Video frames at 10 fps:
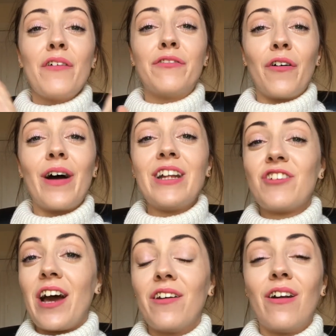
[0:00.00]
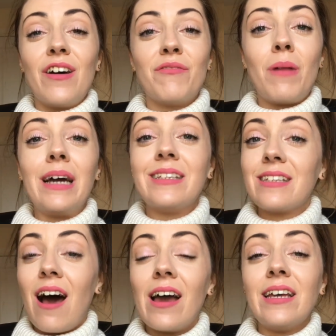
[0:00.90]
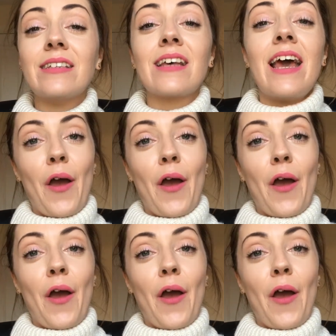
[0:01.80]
for a channel of my size.